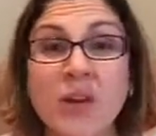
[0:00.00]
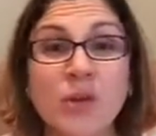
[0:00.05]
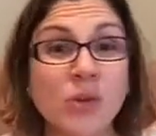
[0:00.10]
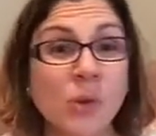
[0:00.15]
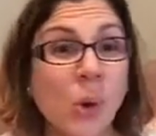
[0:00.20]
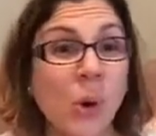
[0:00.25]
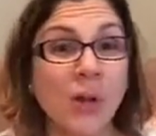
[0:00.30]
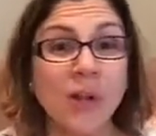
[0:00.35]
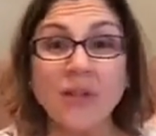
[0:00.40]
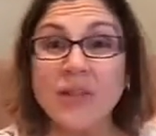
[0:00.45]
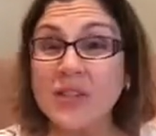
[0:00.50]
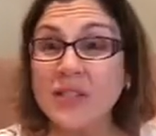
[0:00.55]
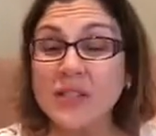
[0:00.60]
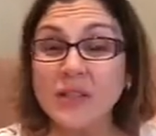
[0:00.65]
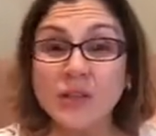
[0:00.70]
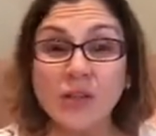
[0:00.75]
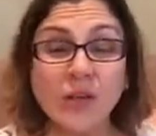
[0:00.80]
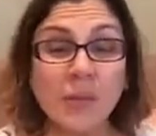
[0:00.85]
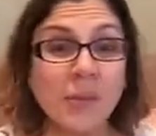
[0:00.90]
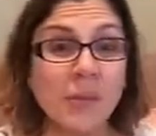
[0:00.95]
So all of us
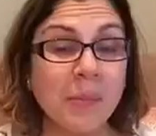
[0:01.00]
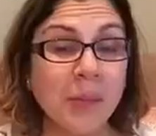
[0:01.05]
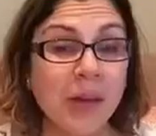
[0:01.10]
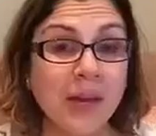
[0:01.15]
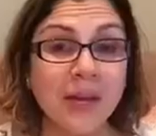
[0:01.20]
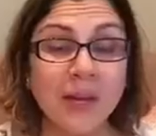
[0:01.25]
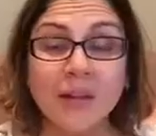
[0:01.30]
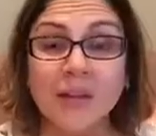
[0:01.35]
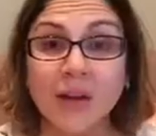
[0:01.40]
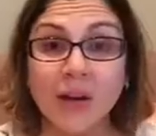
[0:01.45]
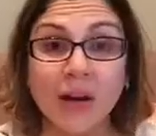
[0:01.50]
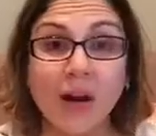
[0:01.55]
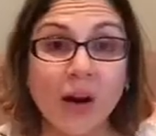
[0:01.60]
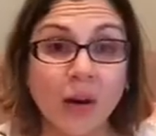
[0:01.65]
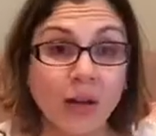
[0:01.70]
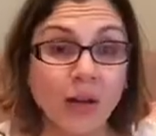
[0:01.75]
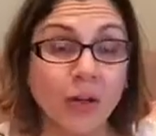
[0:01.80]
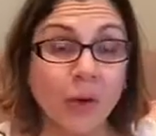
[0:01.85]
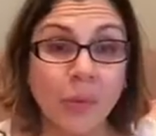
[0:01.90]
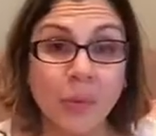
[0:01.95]
are going to be
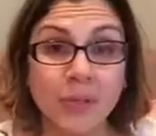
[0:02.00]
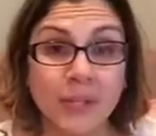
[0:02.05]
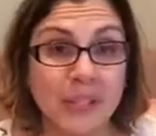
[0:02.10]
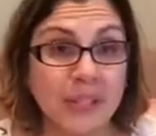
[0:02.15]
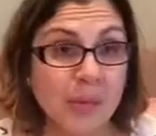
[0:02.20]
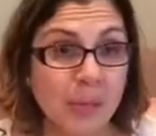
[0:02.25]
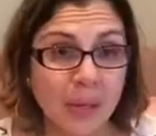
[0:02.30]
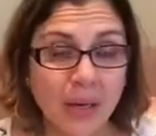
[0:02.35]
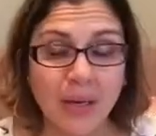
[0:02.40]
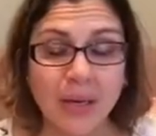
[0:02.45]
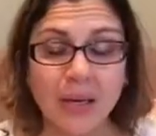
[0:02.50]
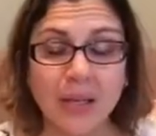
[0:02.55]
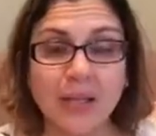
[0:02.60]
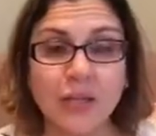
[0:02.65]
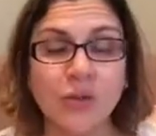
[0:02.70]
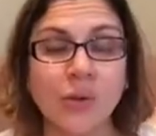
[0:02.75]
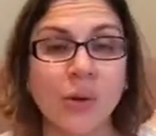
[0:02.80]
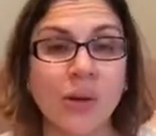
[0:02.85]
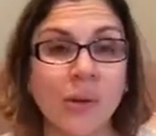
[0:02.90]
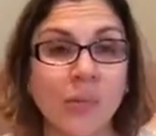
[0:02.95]
participating in
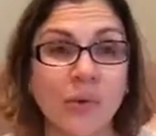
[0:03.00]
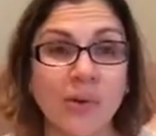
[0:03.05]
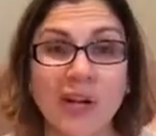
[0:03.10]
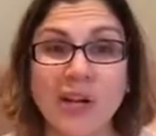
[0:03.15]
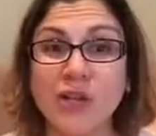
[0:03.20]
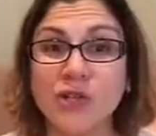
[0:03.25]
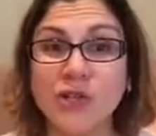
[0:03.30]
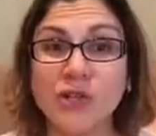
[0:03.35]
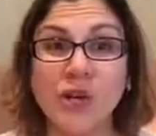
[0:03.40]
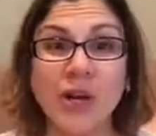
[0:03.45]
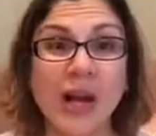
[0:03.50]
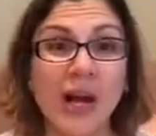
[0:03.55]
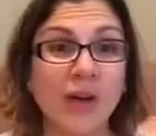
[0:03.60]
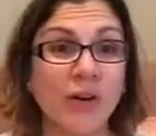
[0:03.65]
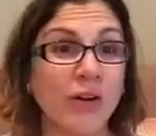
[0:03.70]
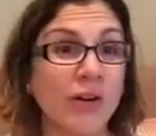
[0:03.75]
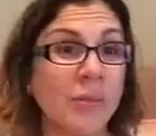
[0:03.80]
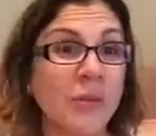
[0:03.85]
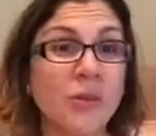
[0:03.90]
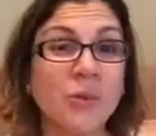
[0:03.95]
this collaboration are
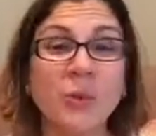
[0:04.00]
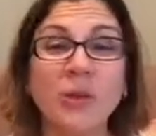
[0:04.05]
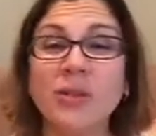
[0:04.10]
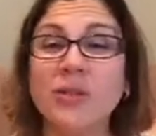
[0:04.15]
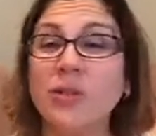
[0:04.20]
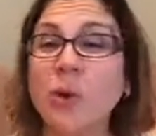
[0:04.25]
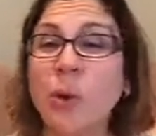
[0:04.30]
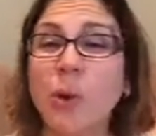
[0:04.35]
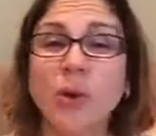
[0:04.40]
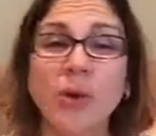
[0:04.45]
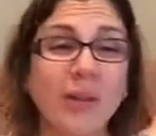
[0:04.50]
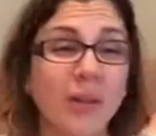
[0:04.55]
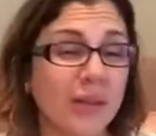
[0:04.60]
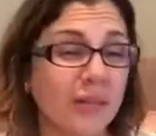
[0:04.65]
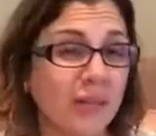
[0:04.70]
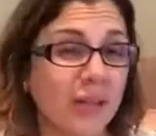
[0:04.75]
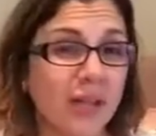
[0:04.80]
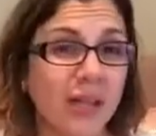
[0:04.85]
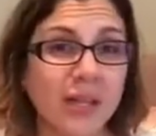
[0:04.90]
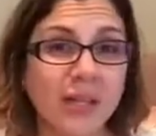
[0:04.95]
going to be doing totally
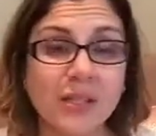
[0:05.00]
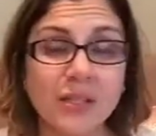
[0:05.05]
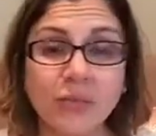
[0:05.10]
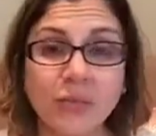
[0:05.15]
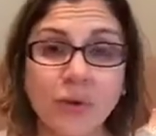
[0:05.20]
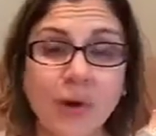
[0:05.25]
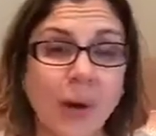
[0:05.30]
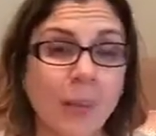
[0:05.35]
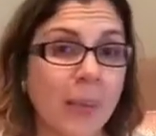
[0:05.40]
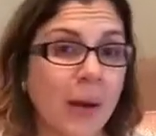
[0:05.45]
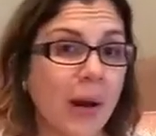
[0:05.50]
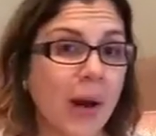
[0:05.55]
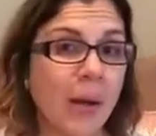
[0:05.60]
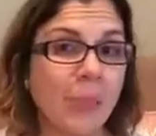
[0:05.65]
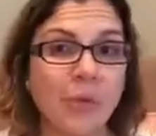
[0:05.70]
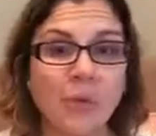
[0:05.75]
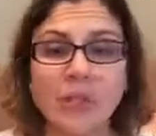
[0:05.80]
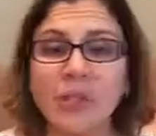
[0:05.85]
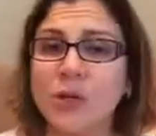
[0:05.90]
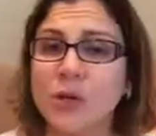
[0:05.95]
different things for About Apples.